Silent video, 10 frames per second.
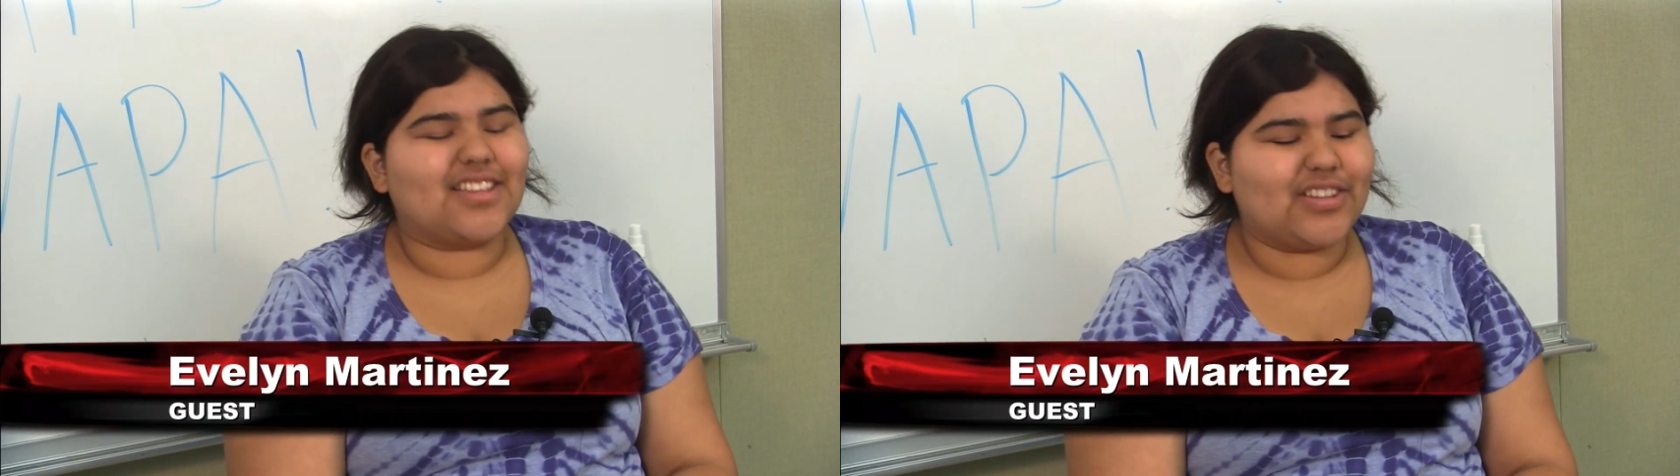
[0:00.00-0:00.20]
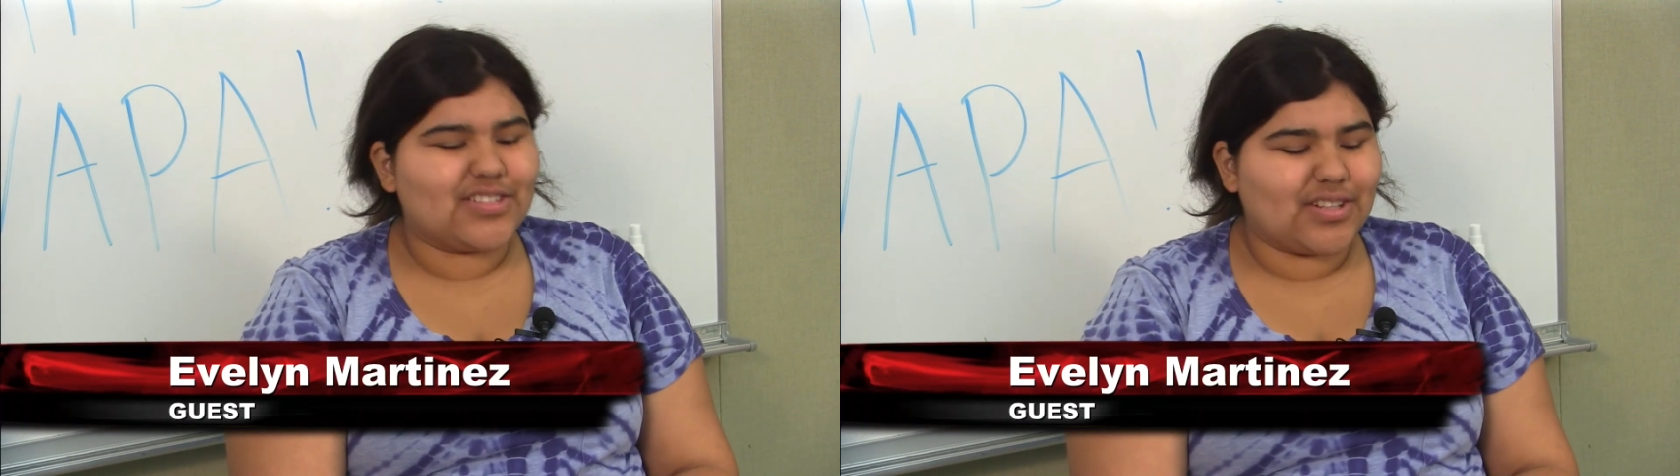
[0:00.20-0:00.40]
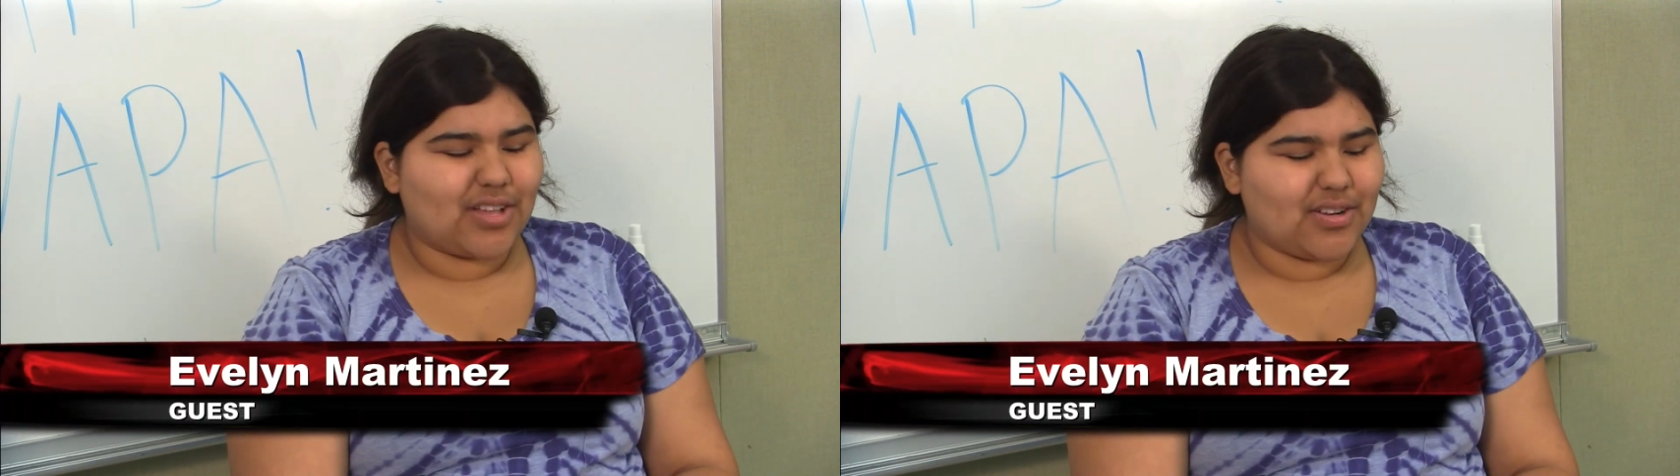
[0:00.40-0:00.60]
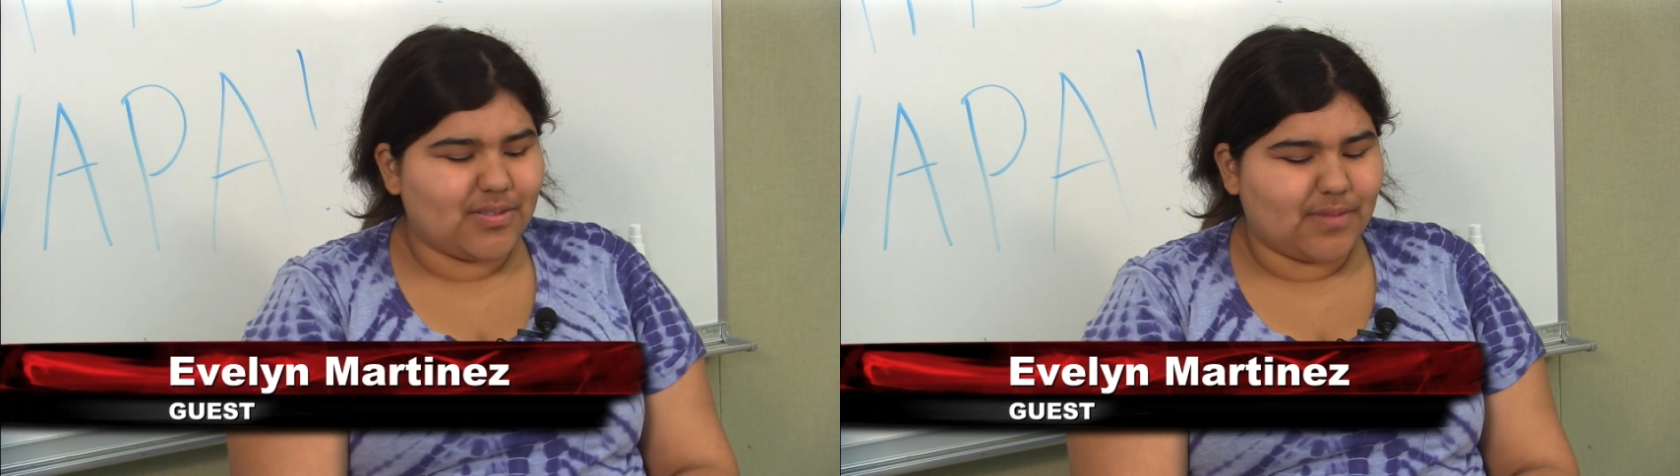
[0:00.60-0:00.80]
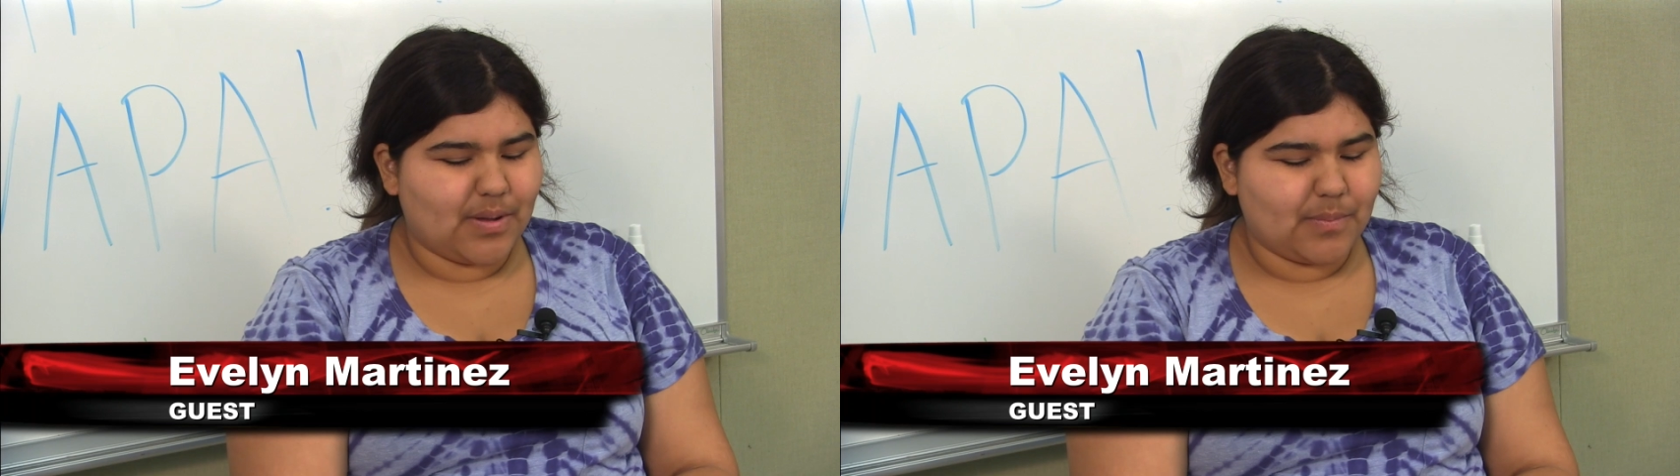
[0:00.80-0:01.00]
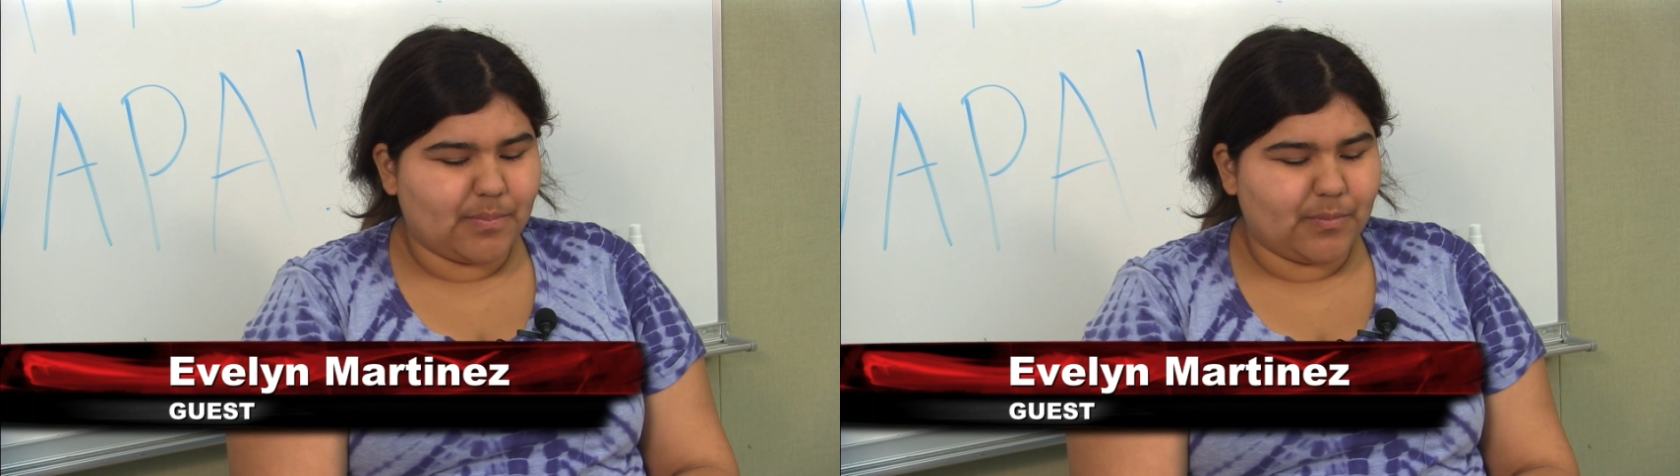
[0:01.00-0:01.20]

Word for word: there's a lot of um,